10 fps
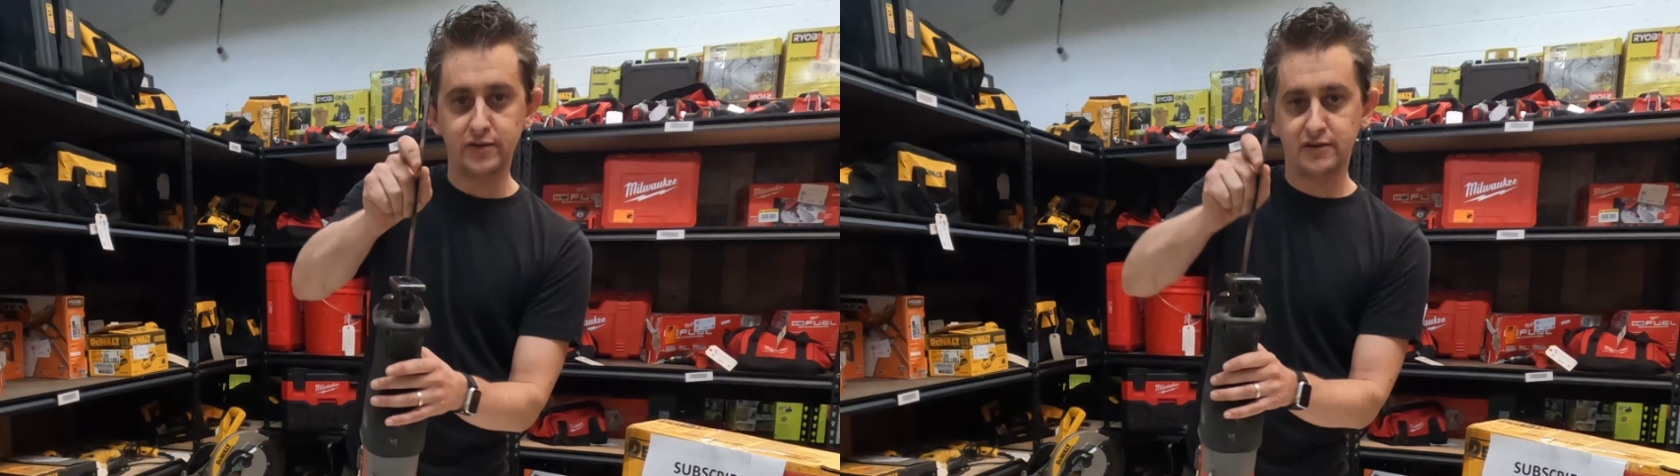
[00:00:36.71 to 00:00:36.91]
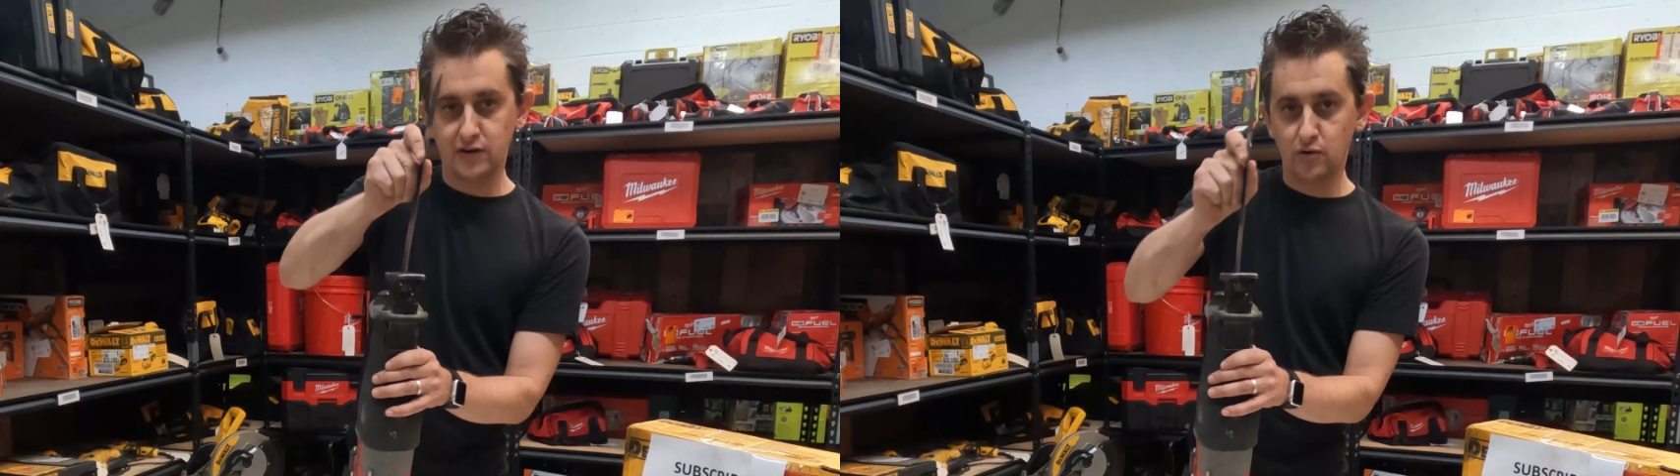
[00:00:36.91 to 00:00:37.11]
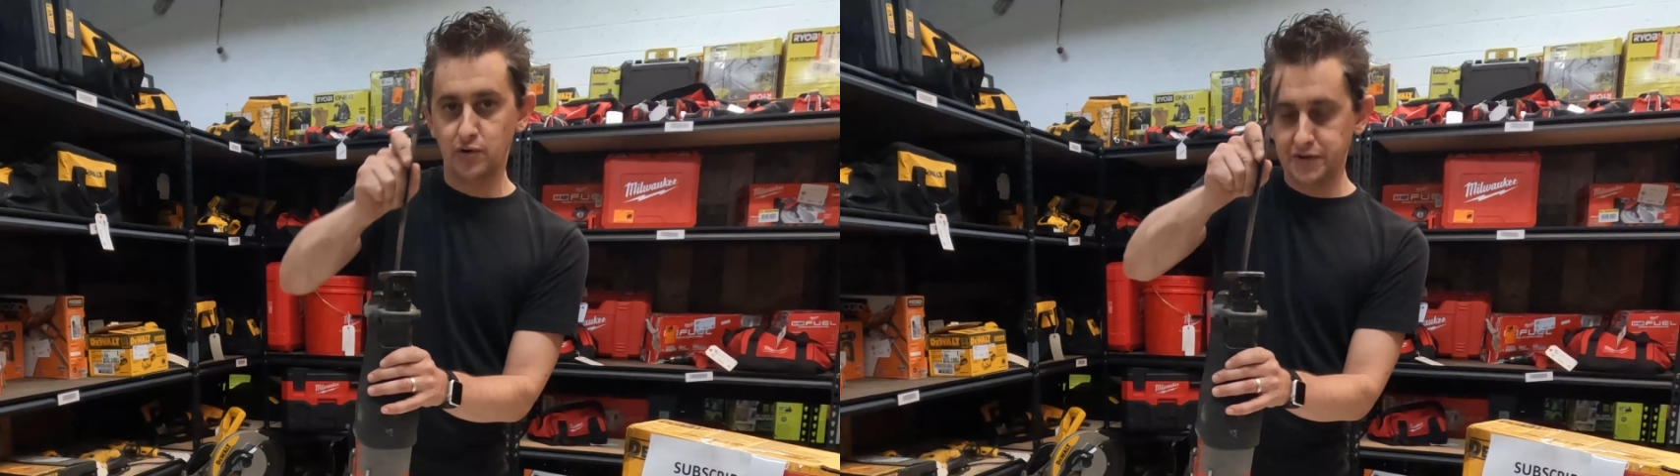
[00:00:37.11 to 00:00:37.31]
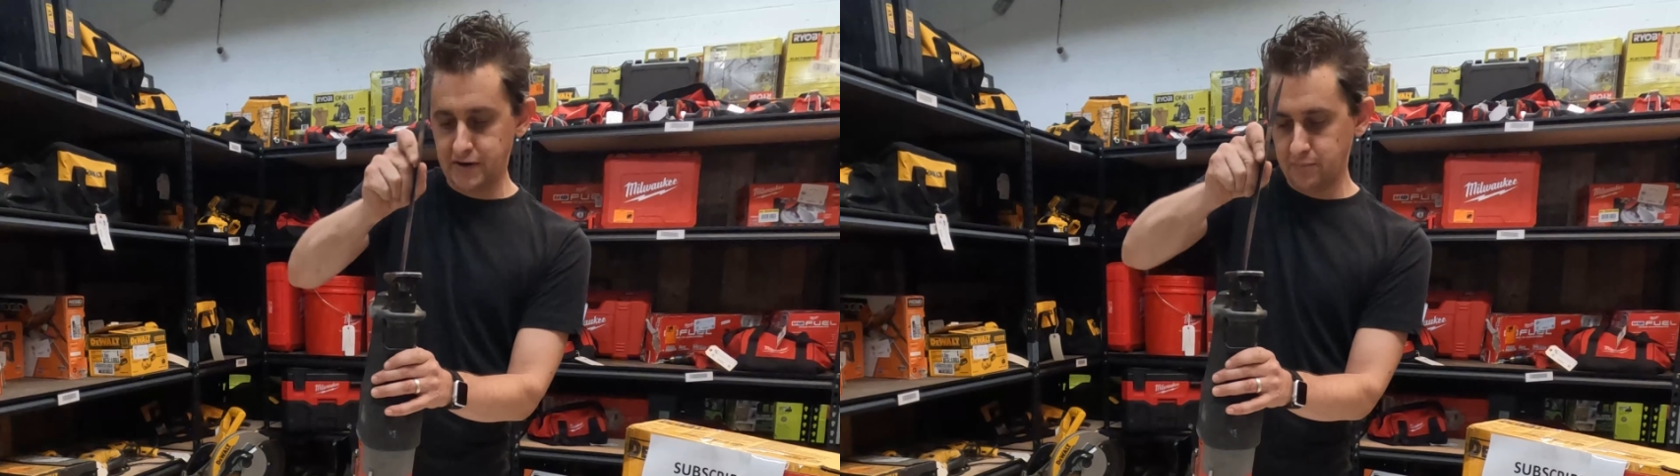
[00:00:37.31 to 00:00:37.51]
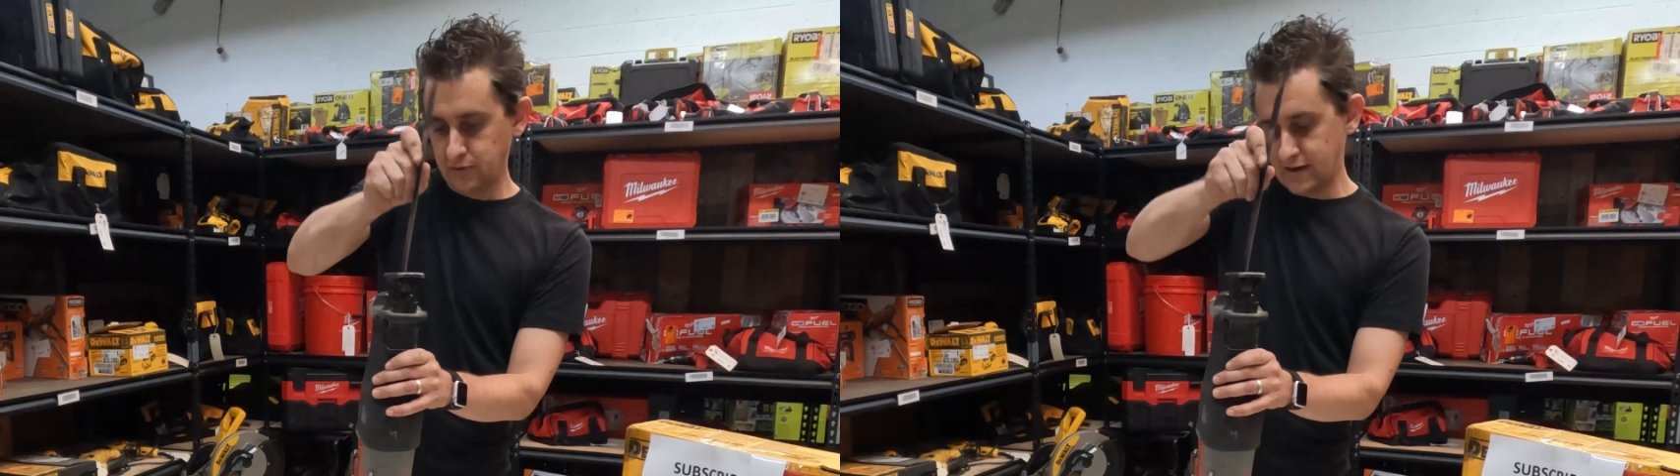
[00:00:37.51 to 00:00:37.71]
it's going to hold
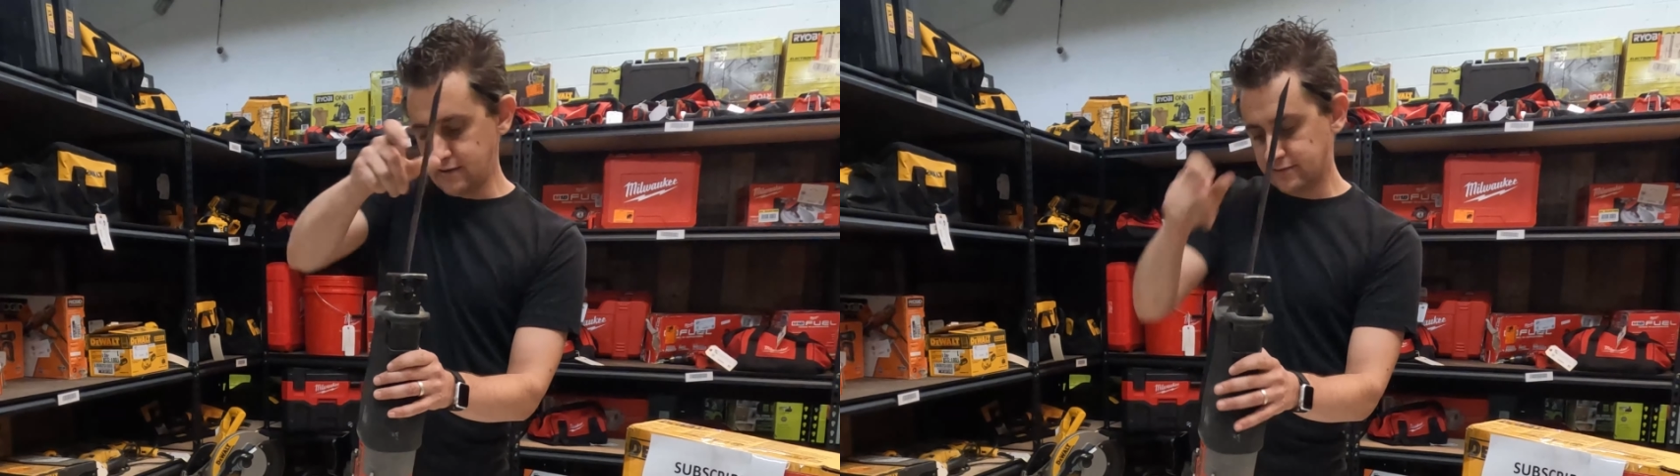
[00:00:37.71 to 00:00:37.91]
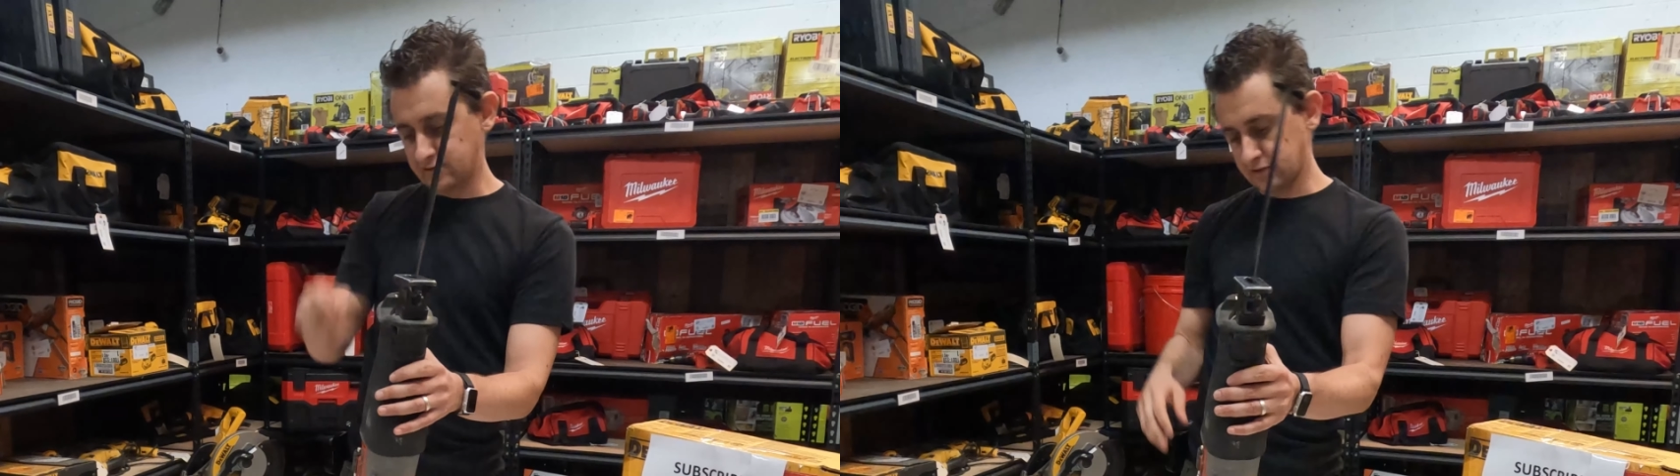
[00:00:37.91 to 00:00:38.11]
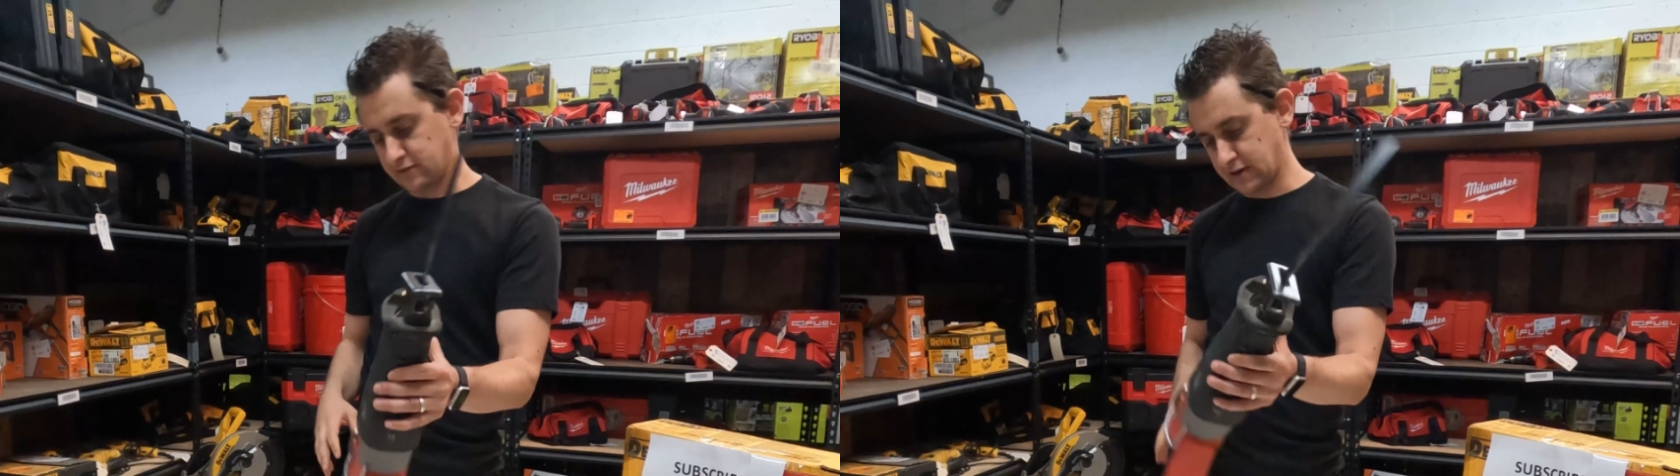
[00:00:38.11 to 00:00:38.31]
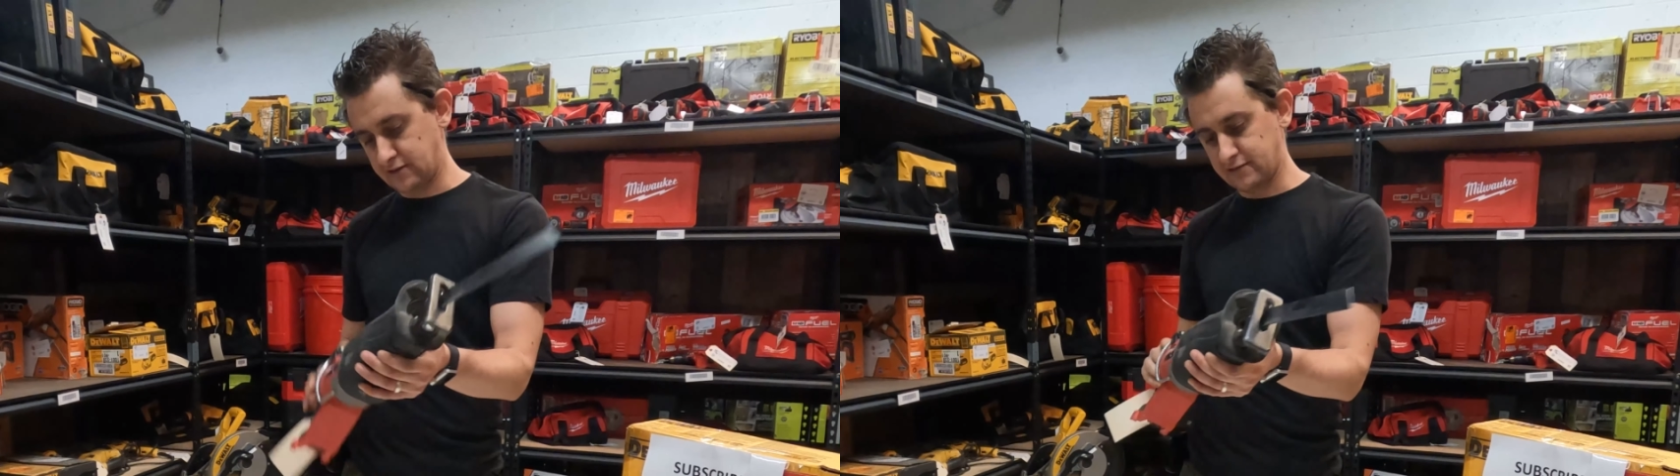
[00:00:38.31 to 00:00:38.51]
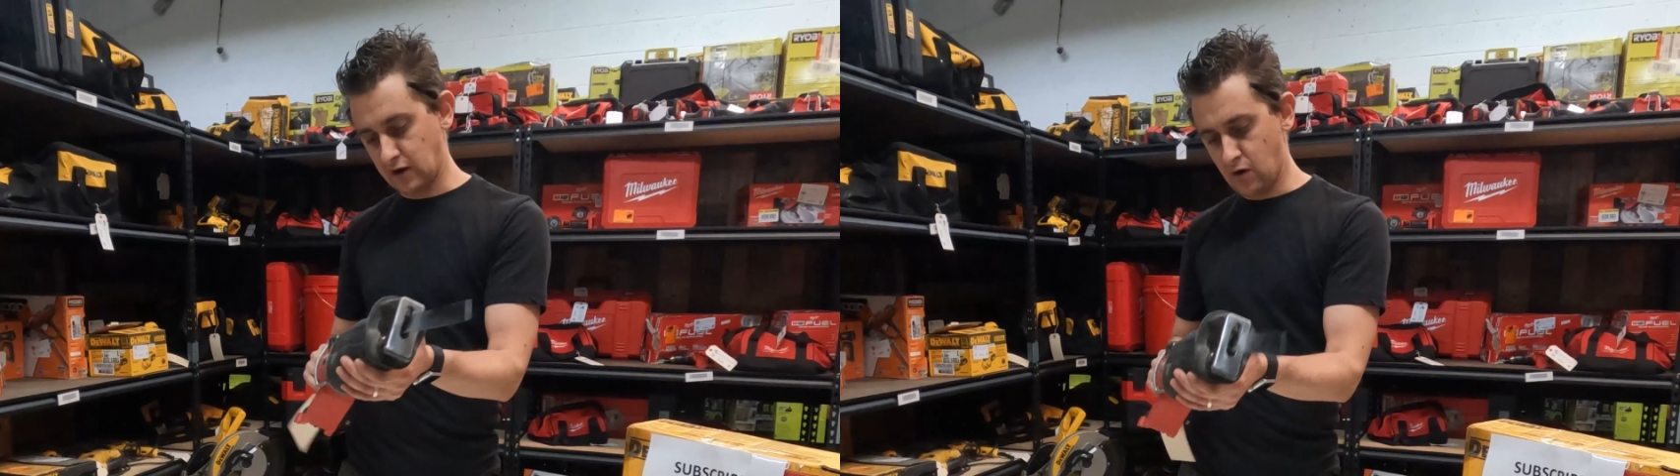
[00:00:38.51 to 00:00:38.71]
it in place just
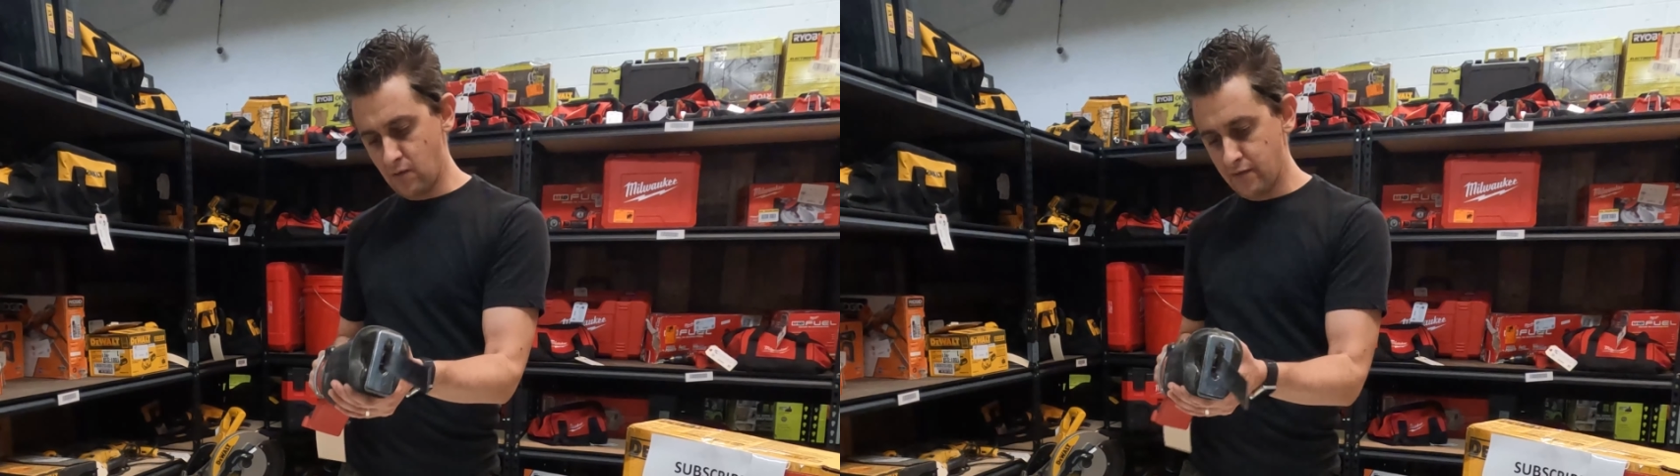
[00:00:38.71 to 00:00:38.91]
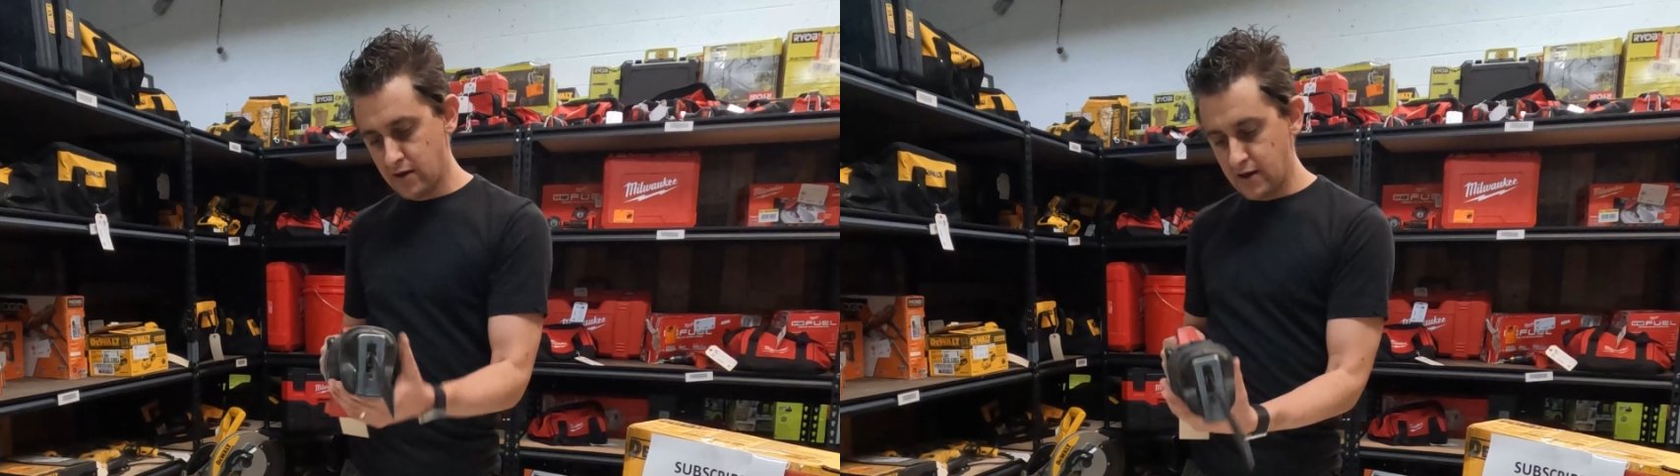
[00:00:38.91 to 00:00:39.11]
like so.